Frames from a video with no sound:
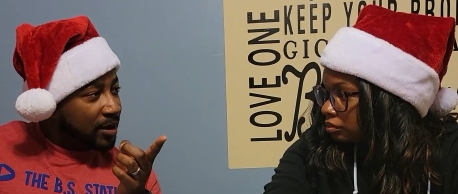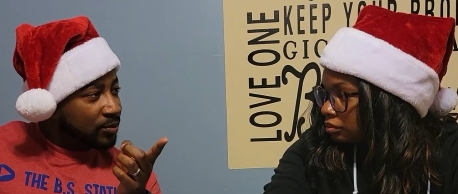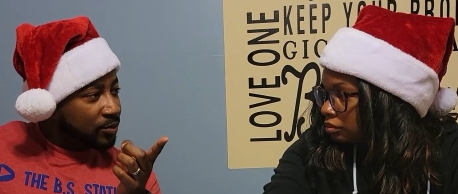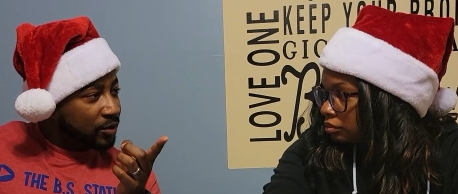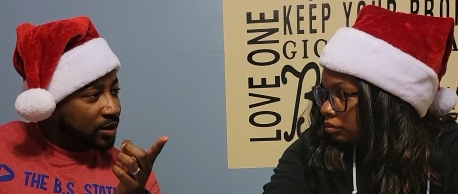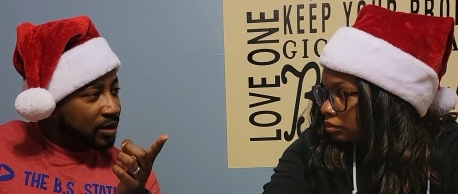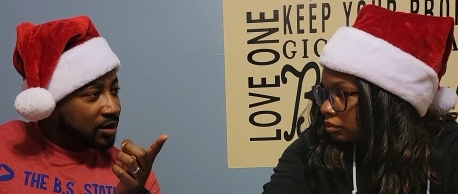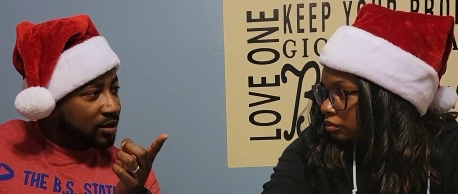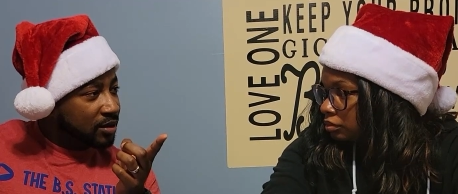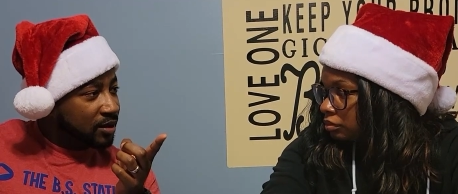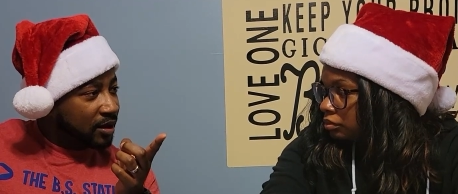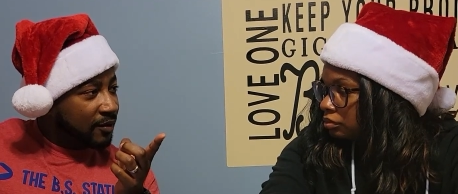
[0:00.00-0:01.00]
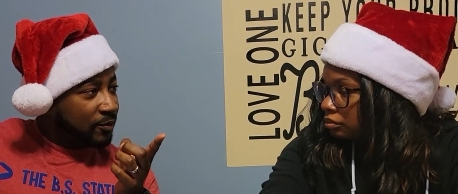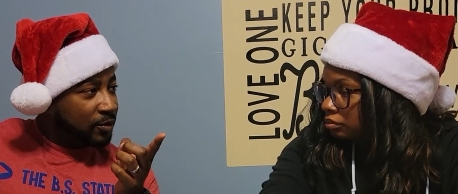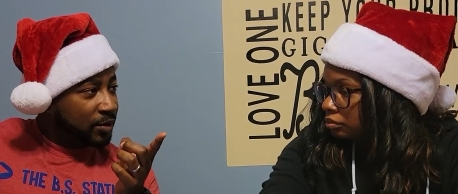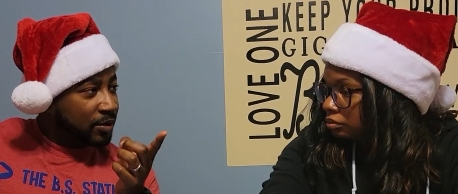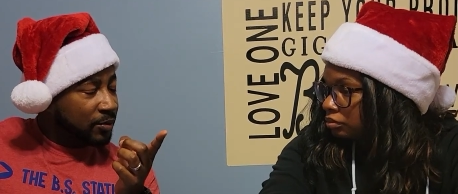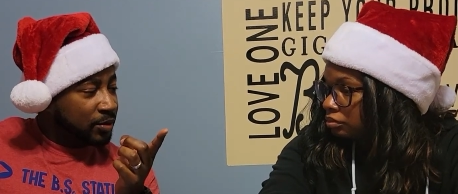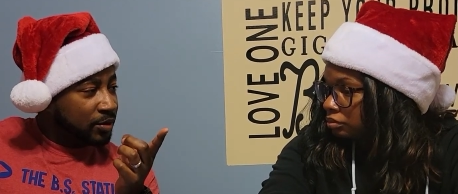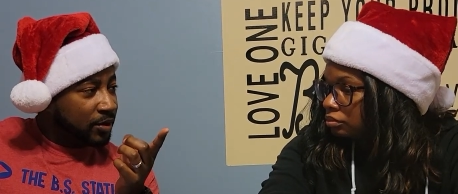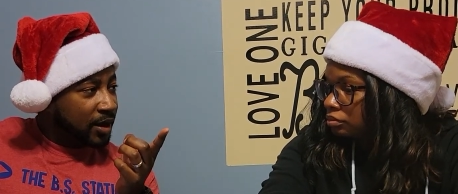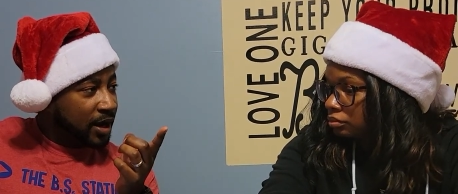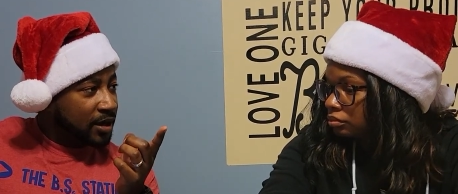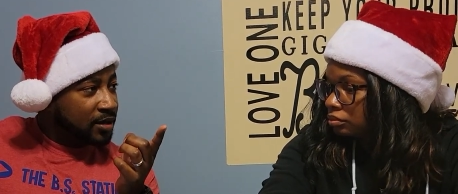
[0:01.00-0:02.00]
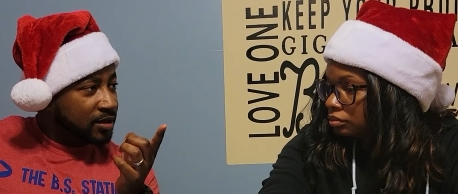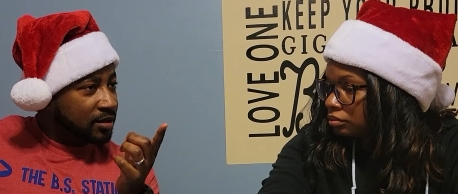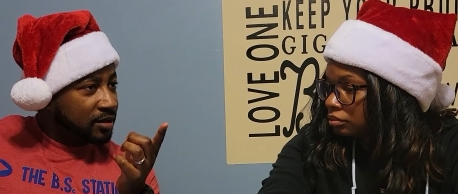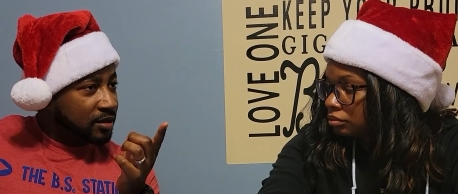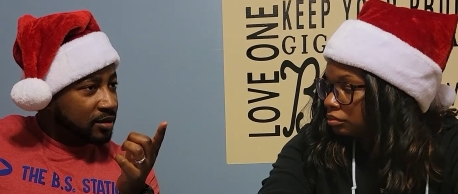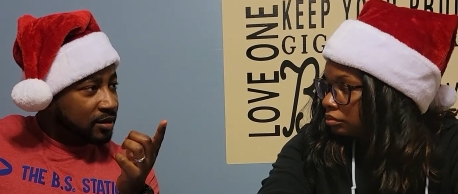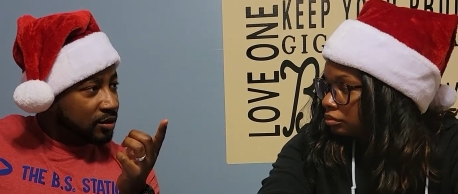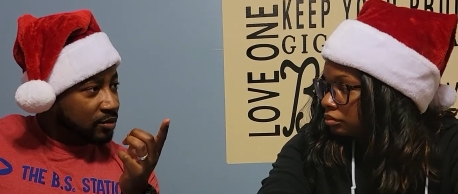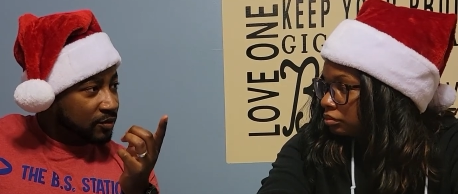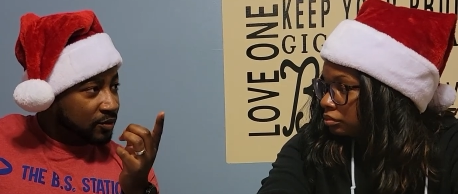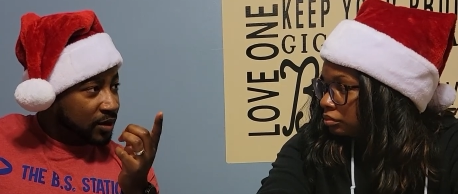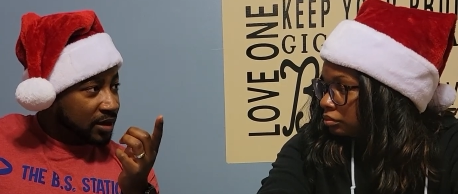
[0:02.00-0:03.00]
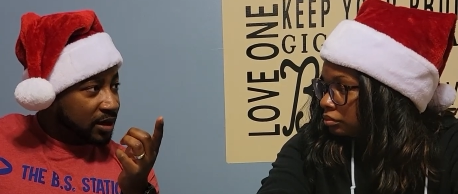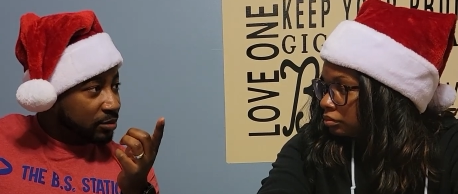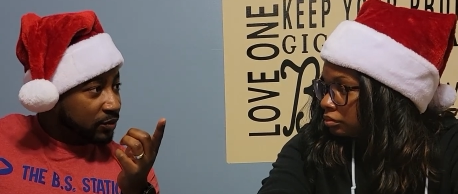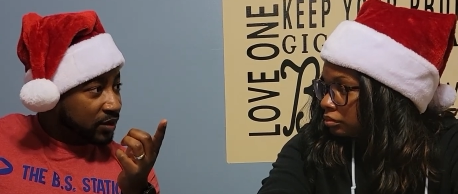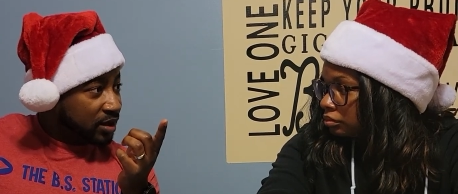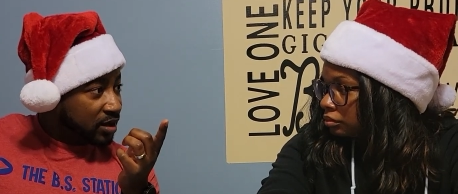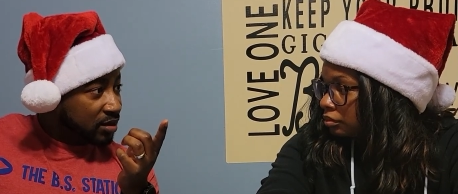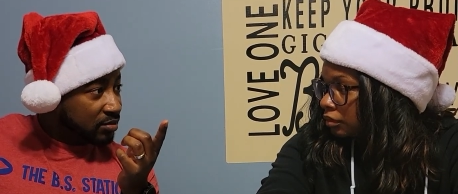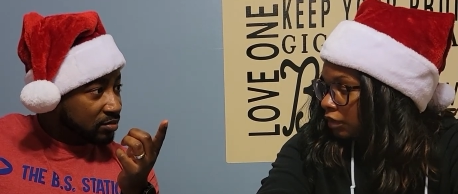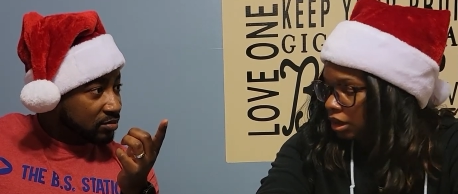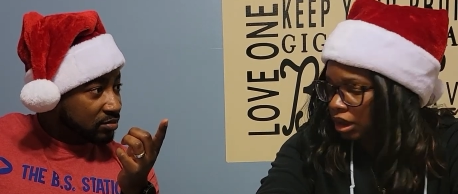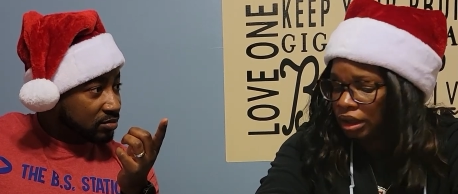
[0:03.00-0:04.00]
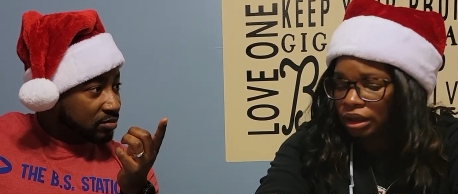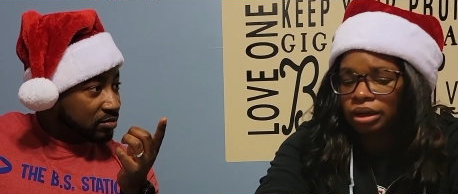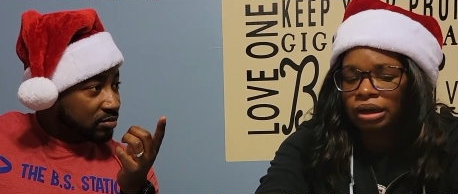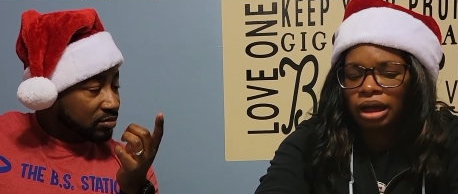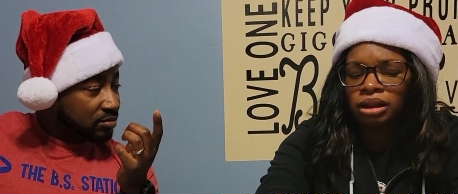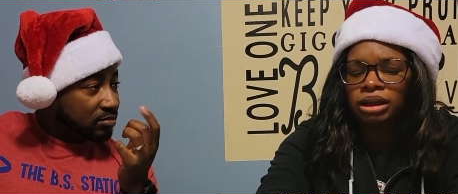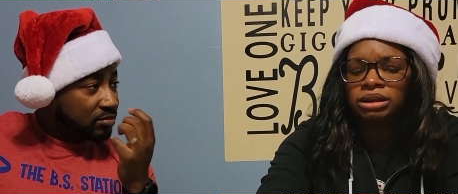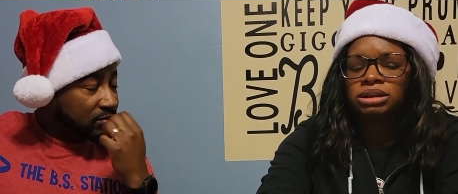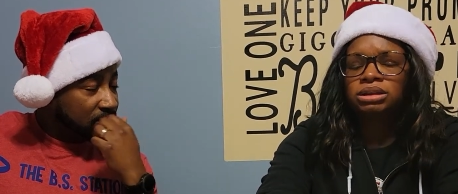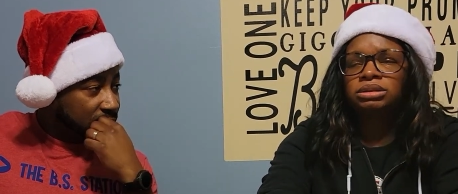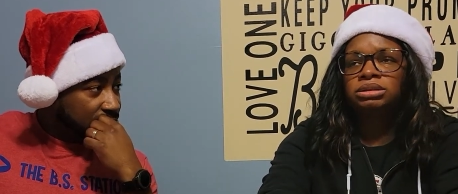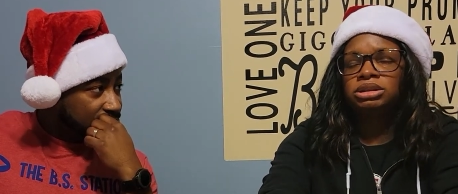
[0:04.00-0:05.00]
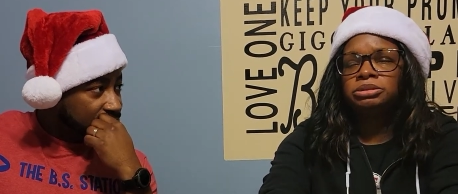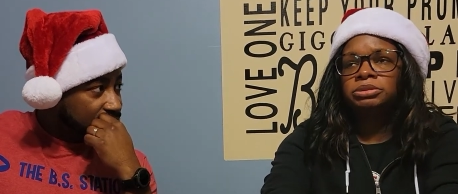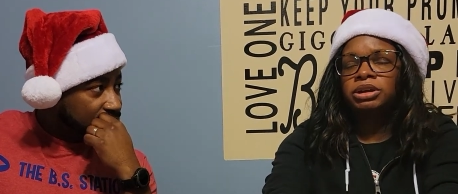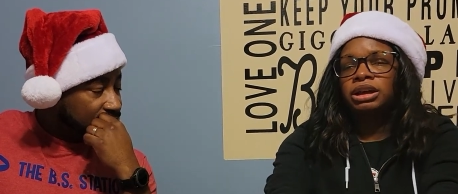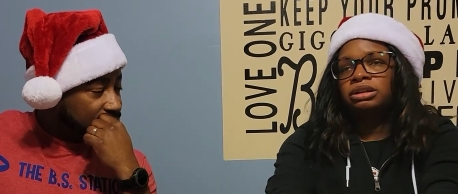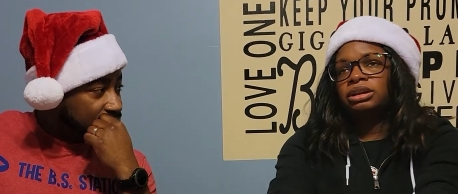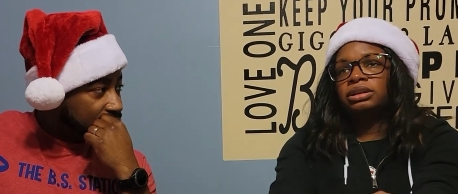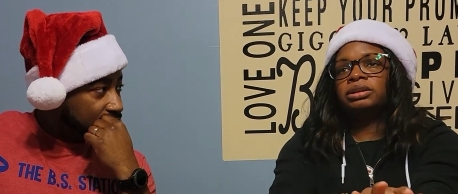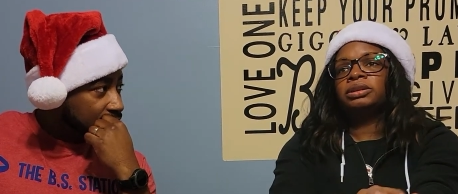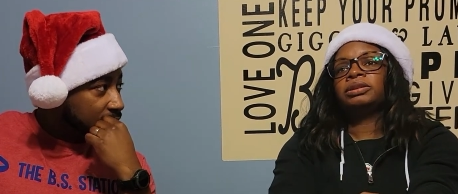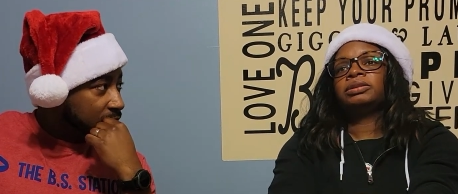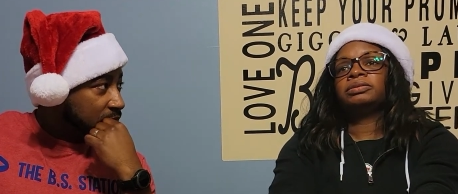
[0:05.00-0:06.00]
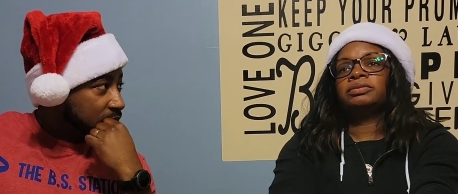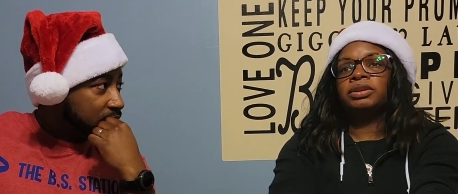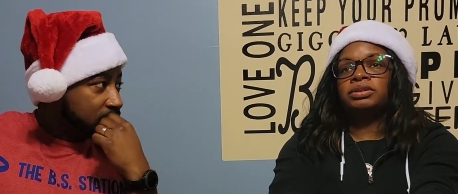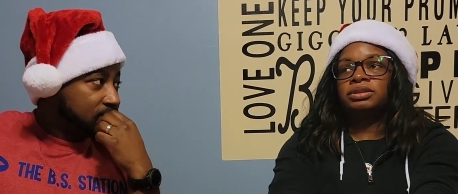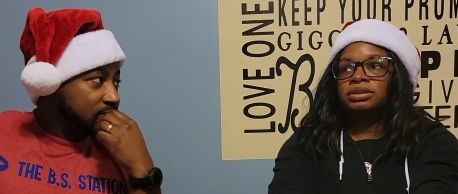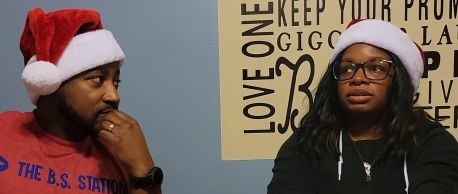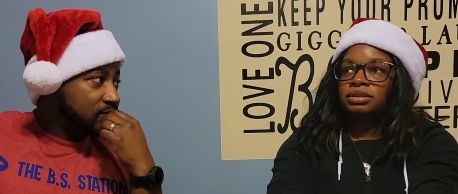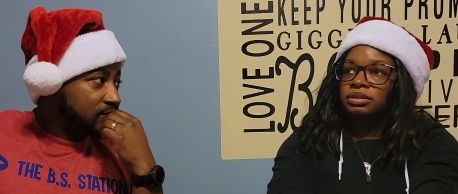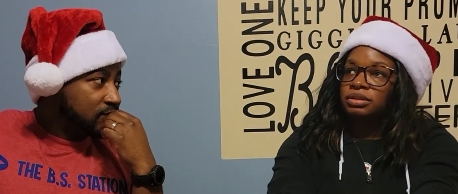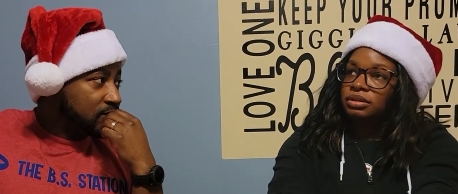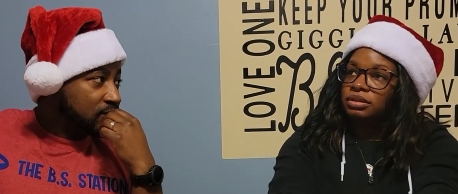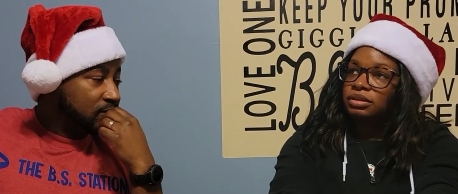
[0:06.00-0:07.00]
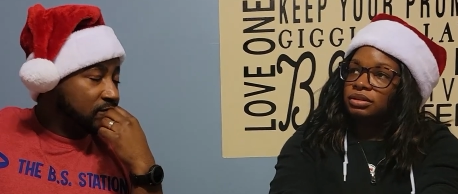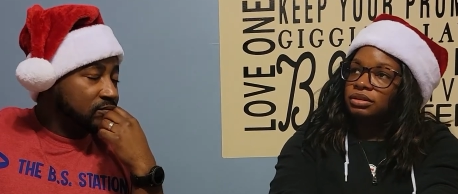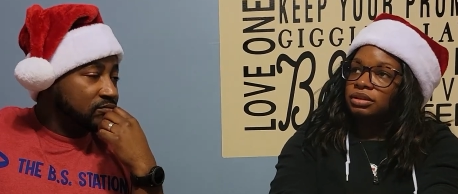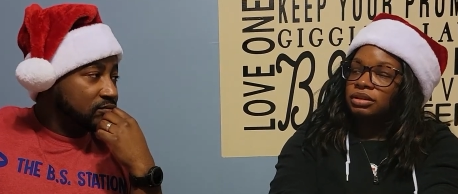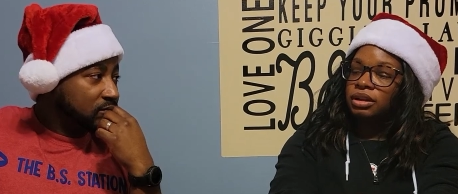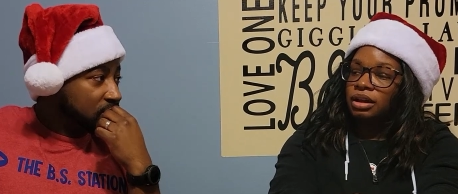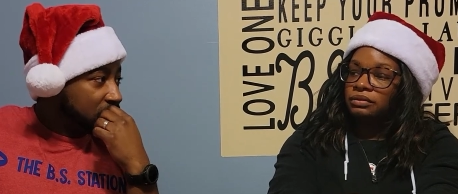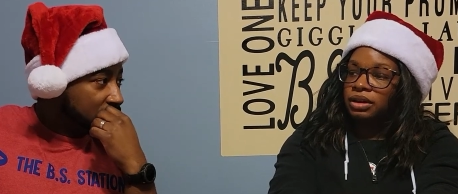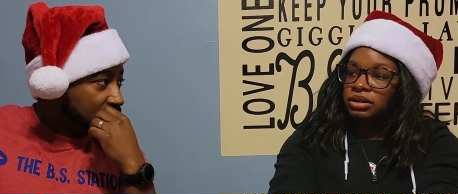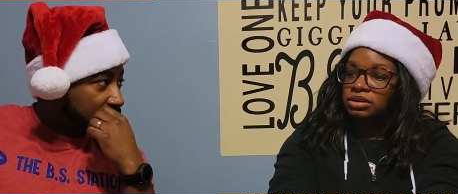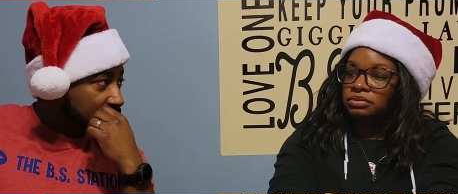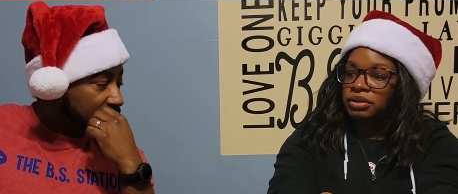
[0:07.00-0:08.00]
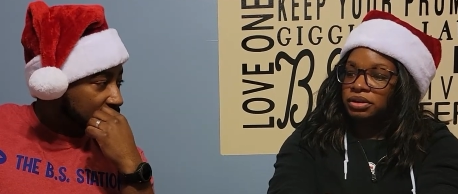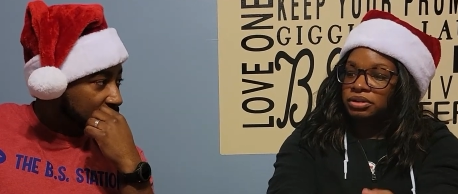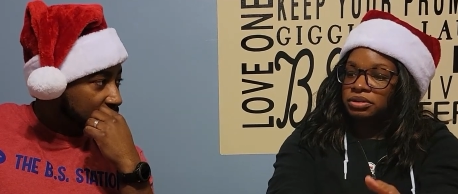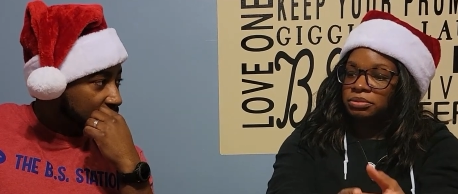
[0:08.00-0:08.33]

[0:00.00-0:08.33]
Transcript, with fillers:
Speaker 1: best ones. And mm -hmm. I mm-hmm. was going to ask you if you like that movie or not.
Speaker 2: Yeah, yeah, I like the Jim Carrey version, mm -hmm. the live action version,